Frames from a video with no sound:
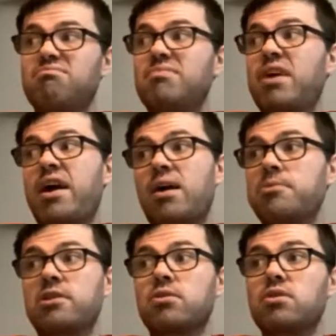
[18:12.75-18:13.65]

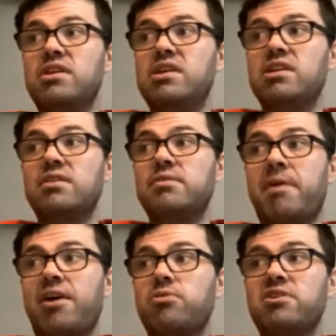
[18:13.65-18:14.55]
look, Healy's
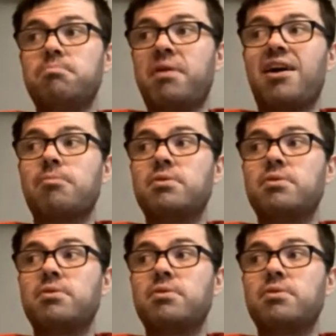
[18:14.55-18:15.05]
back when he's back,